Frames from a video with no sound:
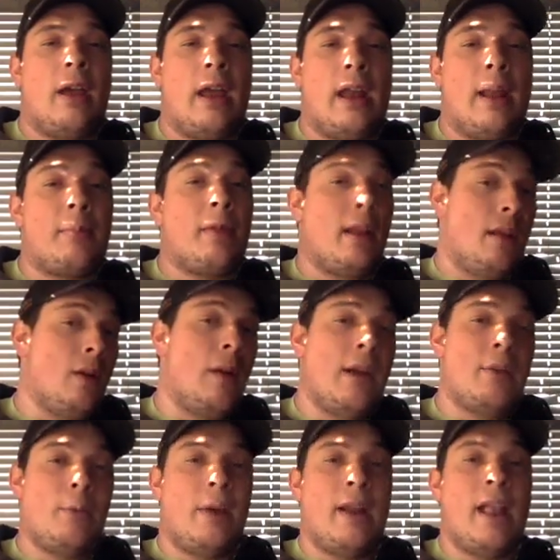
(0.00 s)
and I'm going to go ahead
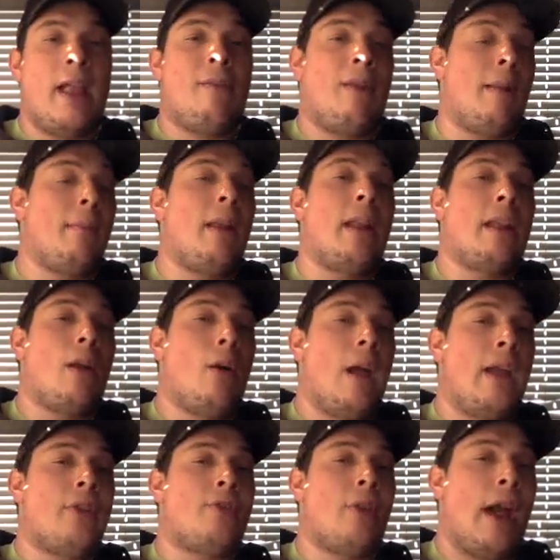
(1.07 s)
and read it, and I'm going to go
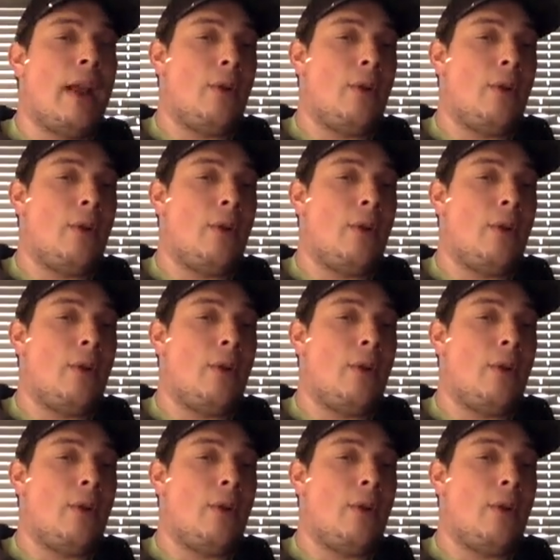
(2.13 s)
ahead and try